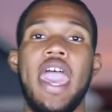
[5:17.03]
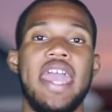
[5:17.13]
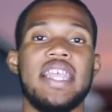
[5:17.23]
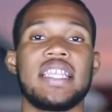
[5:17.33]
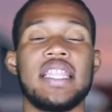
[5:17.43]

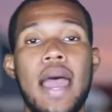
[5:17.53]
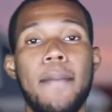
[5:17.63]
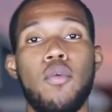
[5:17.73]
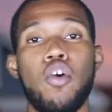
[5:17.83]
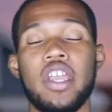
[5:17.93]
and it's a
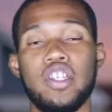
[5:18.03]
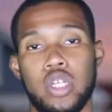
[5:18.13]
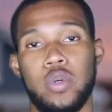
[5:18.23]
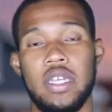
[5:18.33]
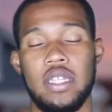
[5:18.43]
lot more
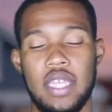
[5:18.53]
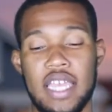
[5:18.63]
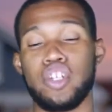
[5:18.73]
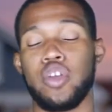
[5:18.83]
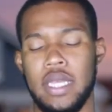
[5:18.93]
intricate. I
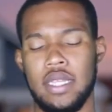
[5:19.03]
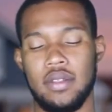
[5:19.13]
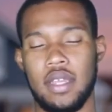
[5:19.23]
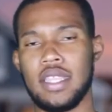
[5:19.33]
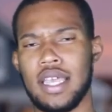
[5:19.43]

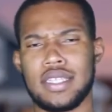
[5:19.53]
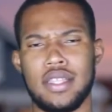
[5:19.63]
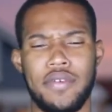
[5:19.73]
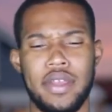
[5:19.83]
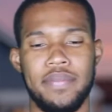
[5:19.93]
think I said
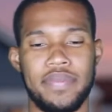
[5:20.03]
that right.